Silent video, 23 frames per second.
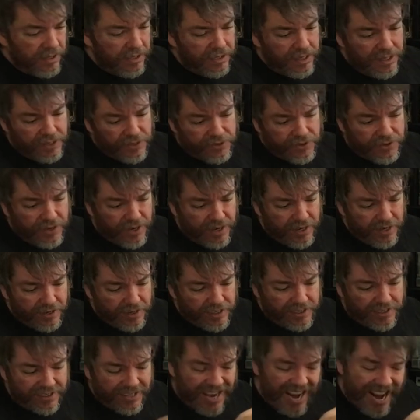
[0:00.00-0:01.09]

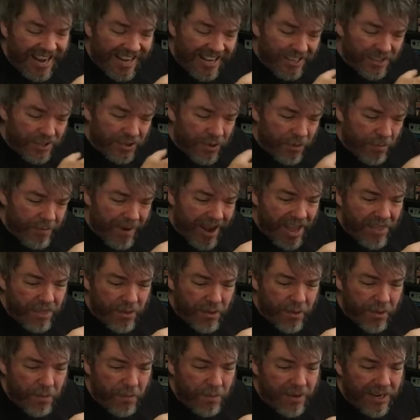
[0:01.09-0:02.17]
It's kind of too bad
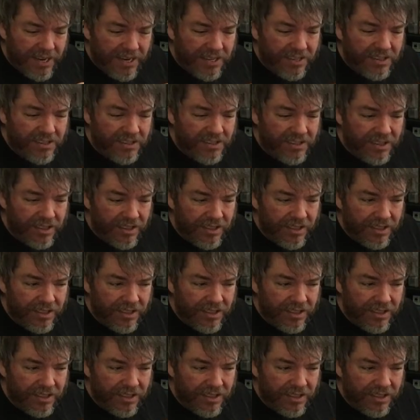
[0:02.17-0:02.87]
though because